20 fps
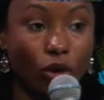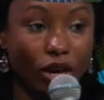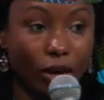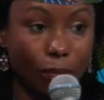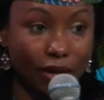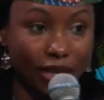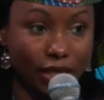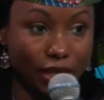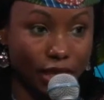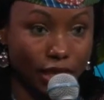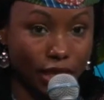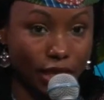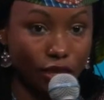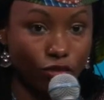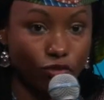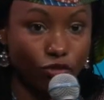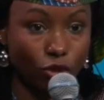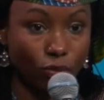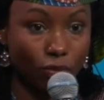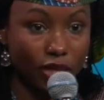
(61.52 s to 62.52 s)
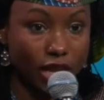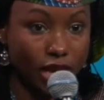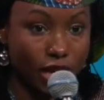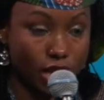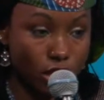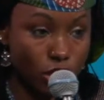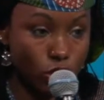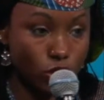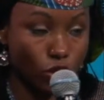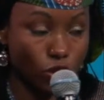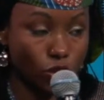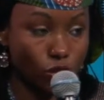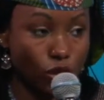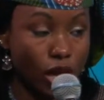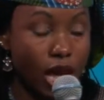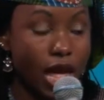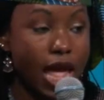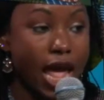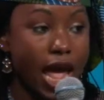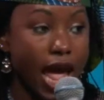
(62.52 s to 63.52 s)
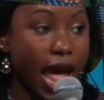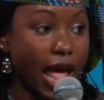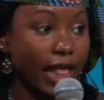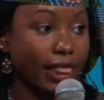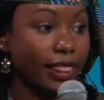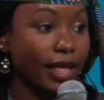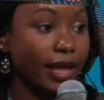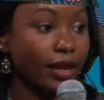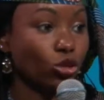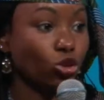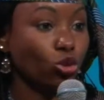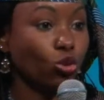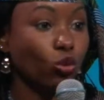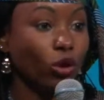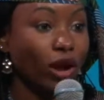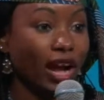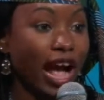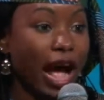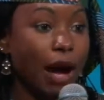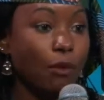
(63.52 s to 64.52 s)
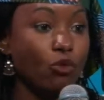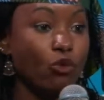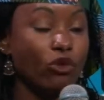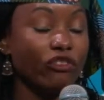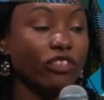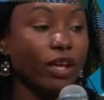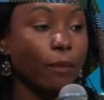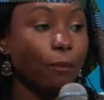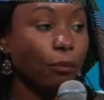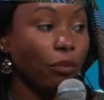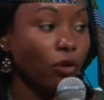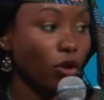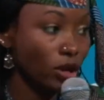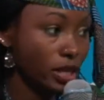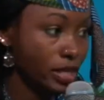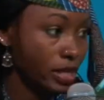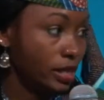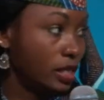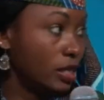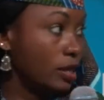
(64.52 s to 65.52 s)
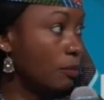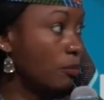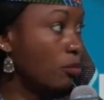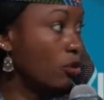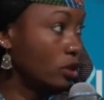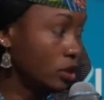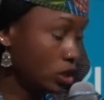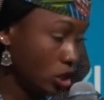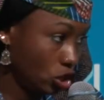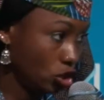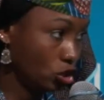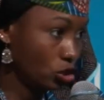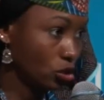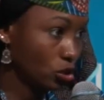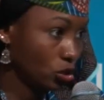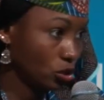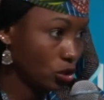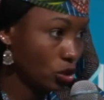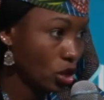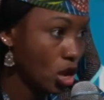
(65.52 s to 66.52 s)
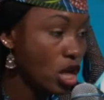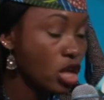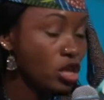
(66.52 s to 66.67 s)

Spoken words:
representative from the regions, and then to come with the policy positions.